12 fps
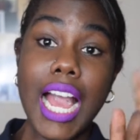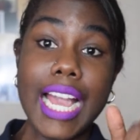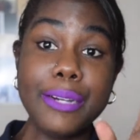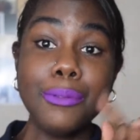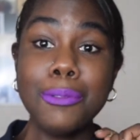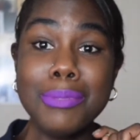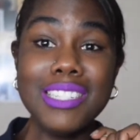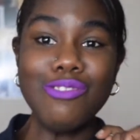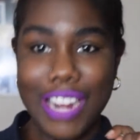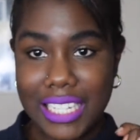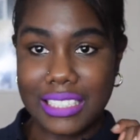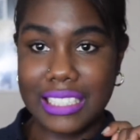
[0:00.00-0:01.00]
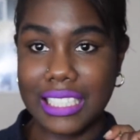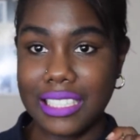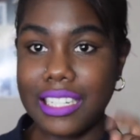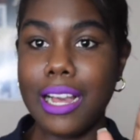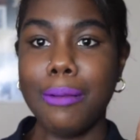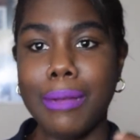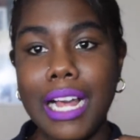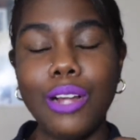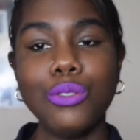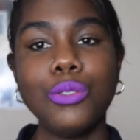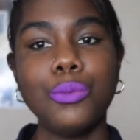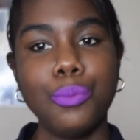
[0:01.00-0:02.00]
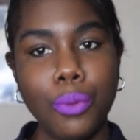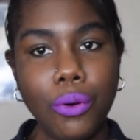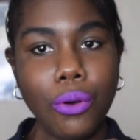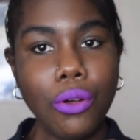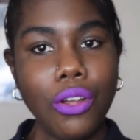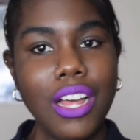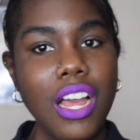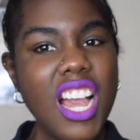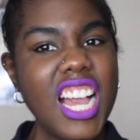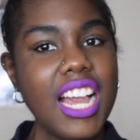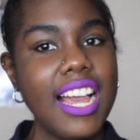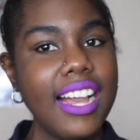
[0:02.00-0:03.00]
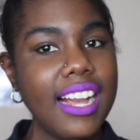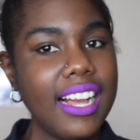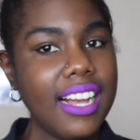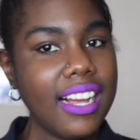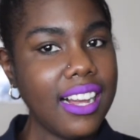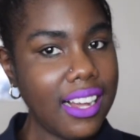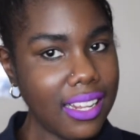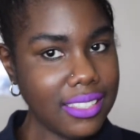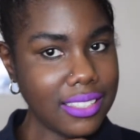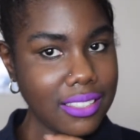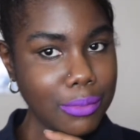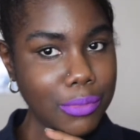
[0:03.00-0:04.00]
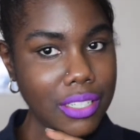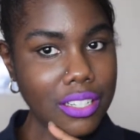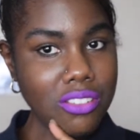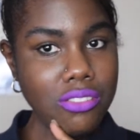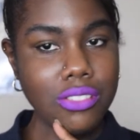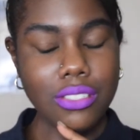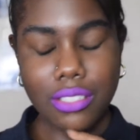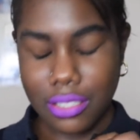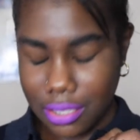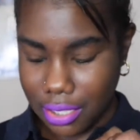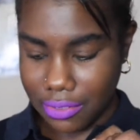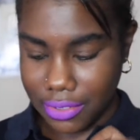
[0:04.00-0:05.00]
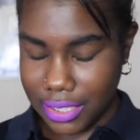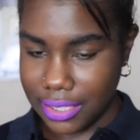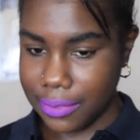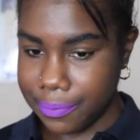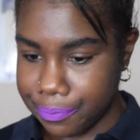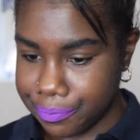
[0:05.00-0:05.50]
I will be ranting about poor customer service.